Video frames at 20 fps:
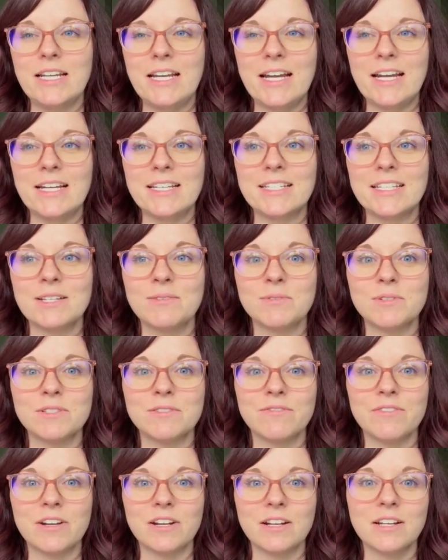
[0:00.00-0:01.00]
as it
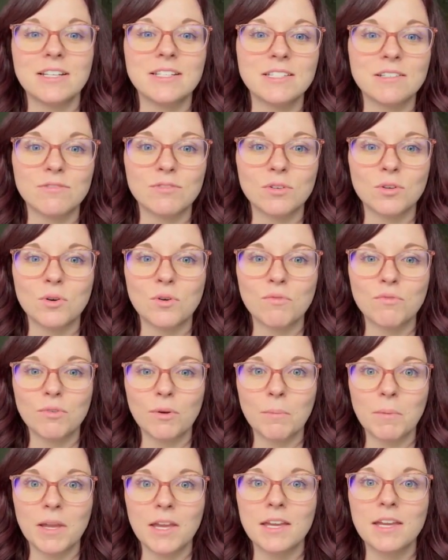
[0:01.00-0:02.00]
was very difficult
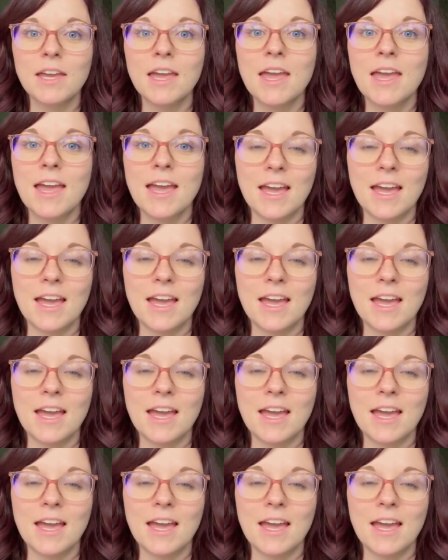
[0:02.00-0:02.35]
for me,